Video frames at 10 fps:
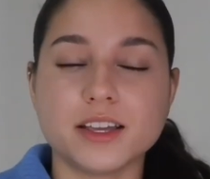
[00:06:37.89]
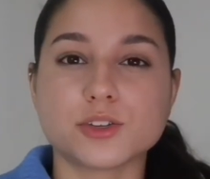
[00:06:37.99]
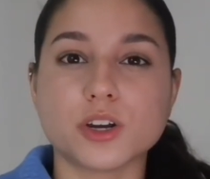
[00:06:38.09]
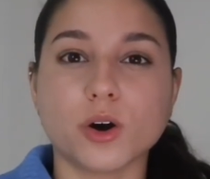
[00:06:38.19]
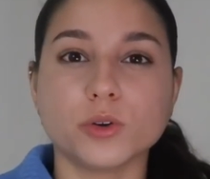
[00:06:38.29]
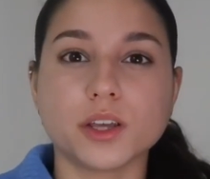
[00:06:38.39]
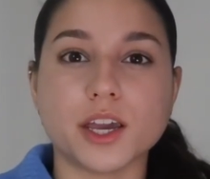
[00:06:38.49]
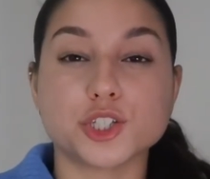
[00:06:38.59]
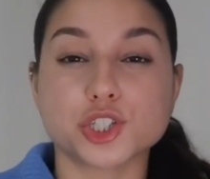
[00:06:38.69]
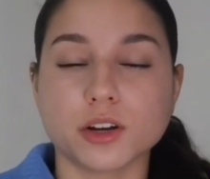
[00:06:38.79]
To not only
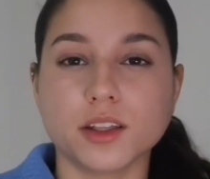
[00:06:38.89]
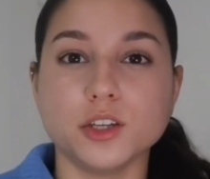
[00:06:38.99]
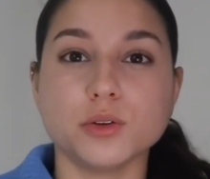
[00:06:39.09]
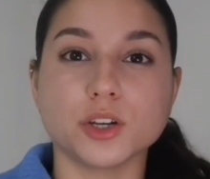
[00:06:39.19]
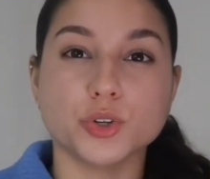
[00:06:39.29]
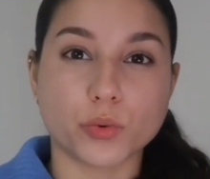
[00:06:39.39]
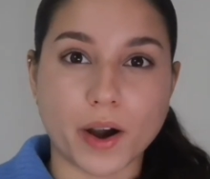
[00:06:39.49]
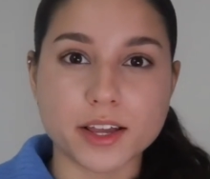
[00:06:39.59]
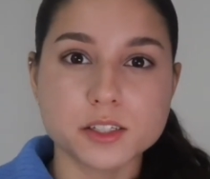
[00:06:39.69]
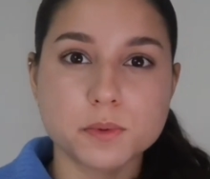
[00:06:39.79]
ensure that you can
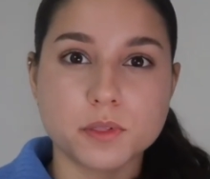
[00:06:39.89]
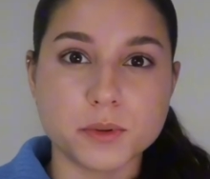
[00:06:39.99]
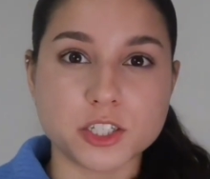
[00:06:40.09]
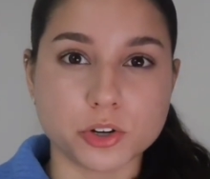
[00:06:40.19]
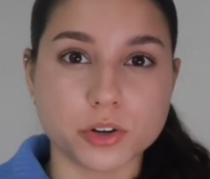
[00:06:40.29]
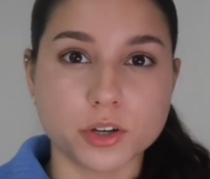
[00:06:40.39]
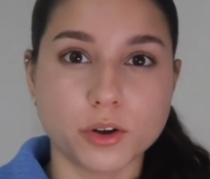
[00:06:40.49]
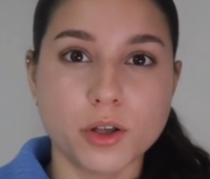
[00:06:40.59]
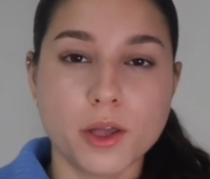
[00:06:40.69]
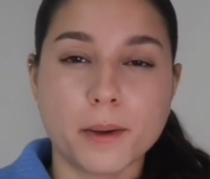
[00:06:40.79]
grasp the
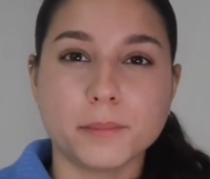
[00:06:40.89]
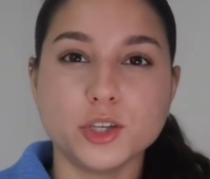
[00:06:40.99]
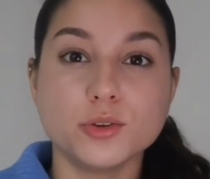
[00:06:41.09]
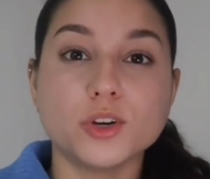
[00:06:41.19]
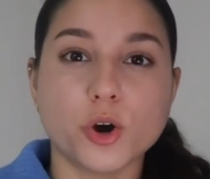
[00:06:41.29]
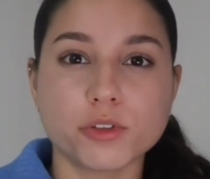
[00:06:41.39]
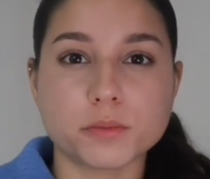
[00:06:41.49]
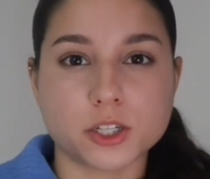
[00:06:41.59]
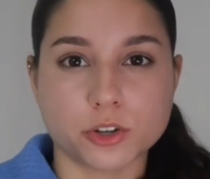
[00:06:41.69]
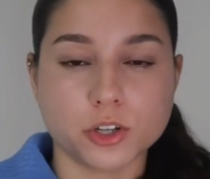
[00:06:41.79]
material, but you know the
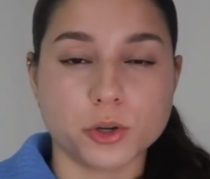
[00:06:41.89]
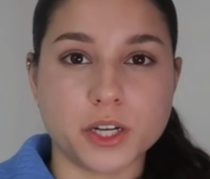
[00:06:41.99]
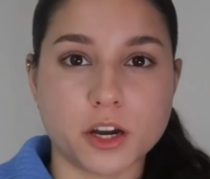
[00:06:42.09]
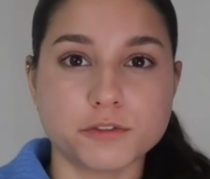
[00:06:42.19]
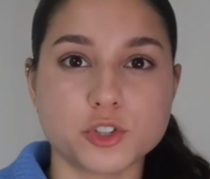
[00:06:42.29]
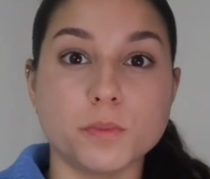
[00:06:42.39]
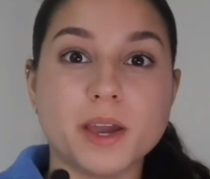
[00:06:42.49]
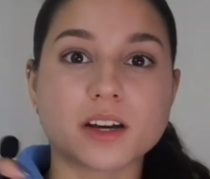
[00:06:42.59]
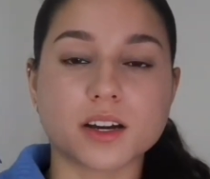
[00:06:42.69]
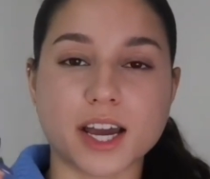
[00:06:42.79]
material enough to
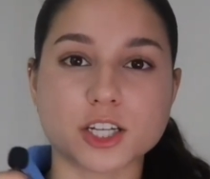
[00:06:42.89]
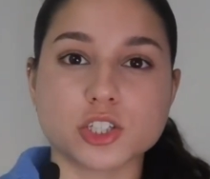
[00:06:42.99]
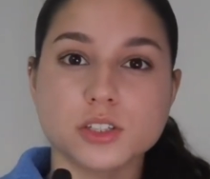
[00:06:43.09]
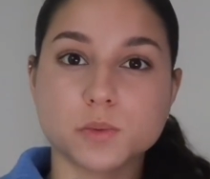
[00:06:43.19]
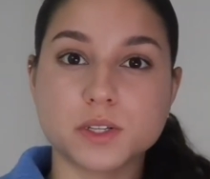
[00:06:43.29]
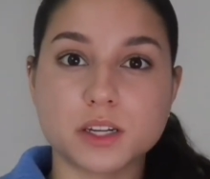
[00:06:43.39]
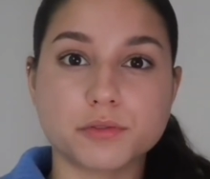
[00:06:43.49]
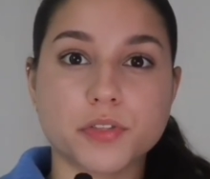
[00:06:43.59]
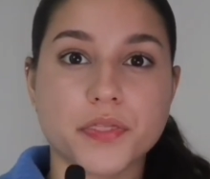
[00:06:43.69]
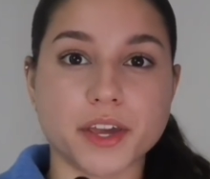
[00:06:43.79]
make connections with
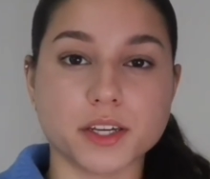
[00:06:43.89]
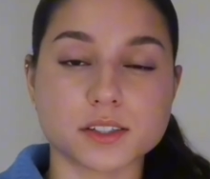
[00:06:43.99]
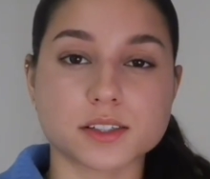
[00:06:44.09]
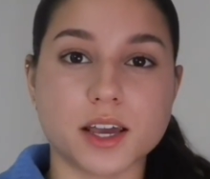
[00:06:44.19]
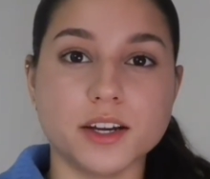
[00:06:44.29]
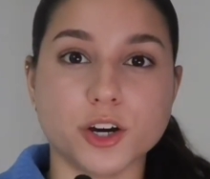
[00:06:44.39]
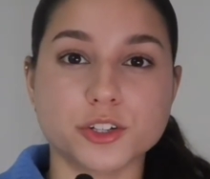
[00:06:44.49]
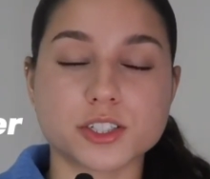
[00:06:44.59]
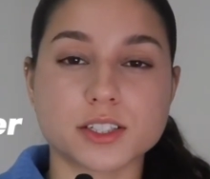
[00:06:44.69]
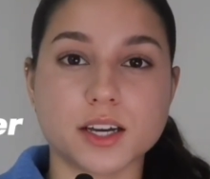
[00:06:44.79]
different things and
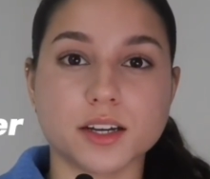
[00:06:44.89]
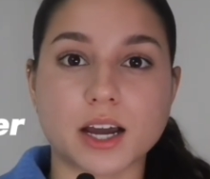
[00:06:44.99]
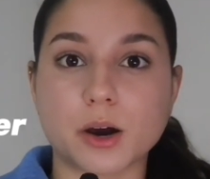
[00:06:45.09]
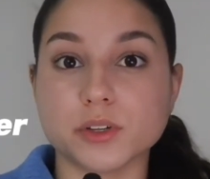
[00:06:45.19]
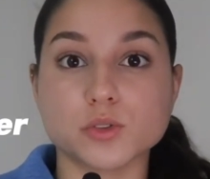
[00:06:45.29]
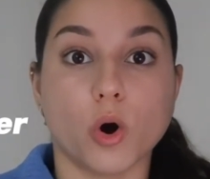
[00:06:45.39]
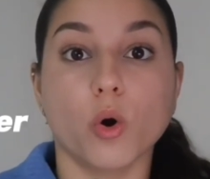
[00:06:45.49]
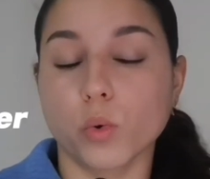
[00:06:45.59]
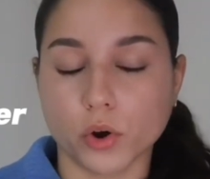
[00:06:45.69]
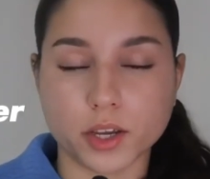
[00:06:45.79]
understand how it's all
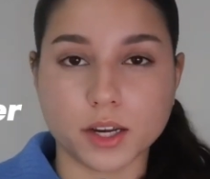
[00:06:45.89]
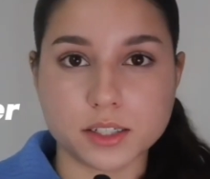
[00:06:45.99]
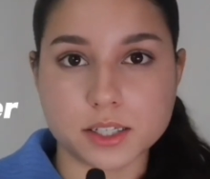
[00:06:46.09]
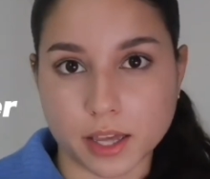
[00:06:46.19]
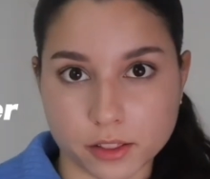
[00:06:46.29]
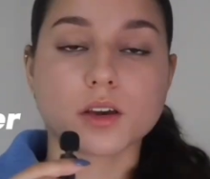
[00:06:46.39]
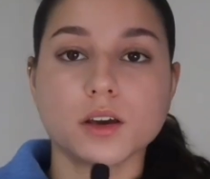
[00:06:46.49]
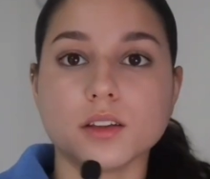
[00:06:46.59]
working together.